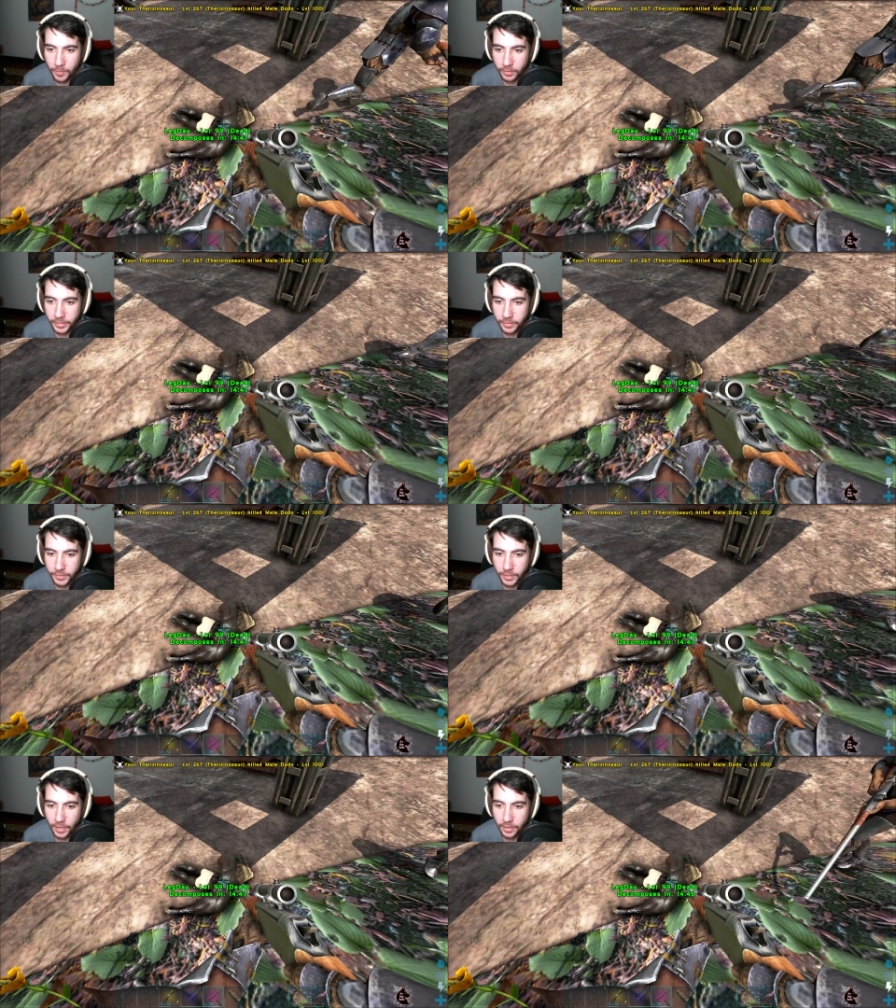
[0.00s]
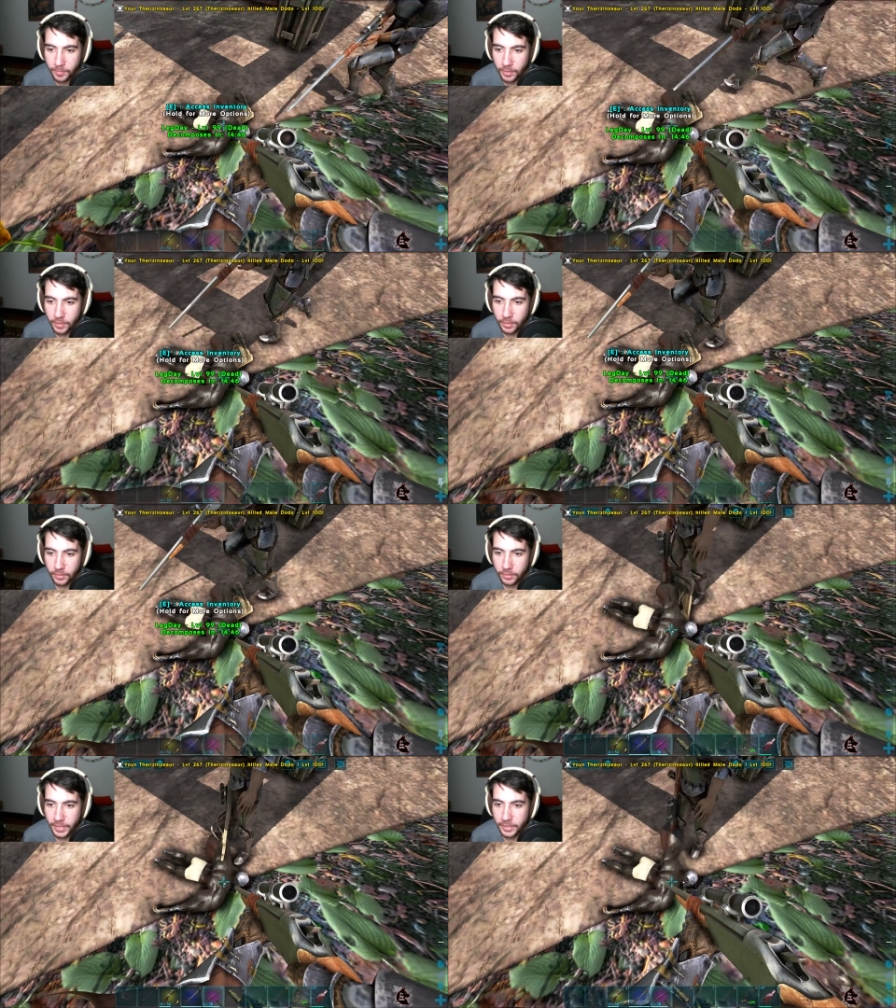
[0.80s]
I'm going to clean this guy up.
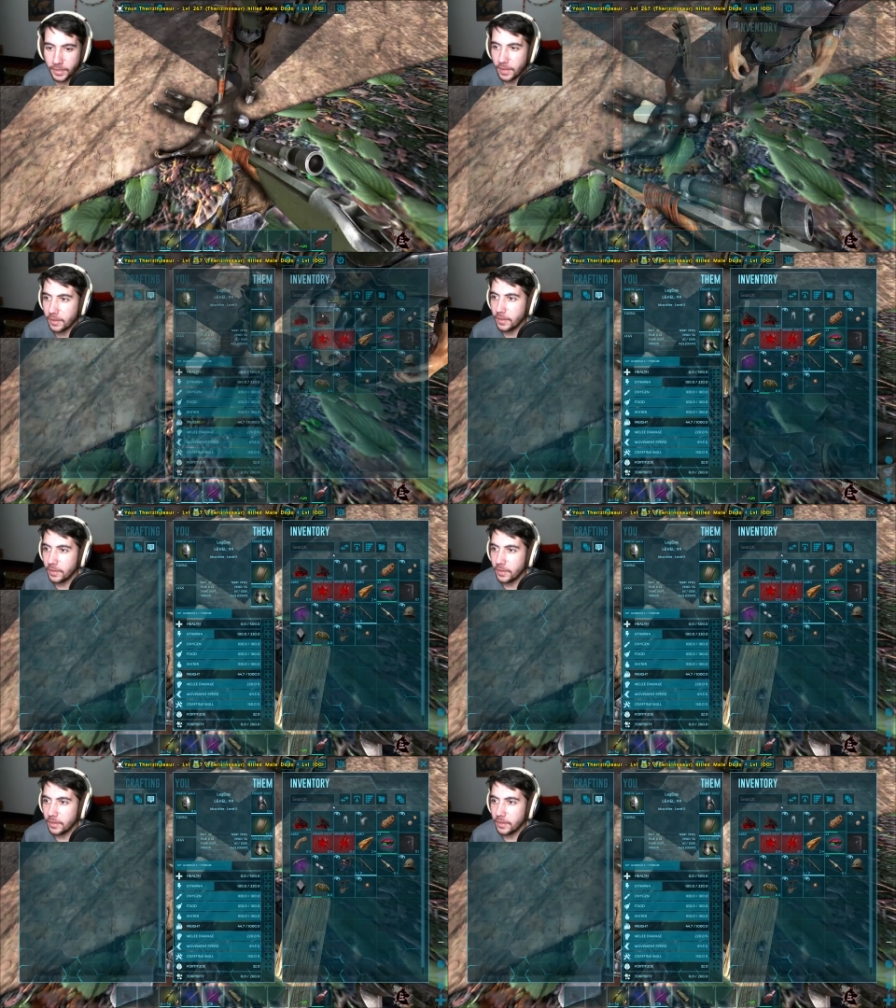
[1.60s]
Leg day.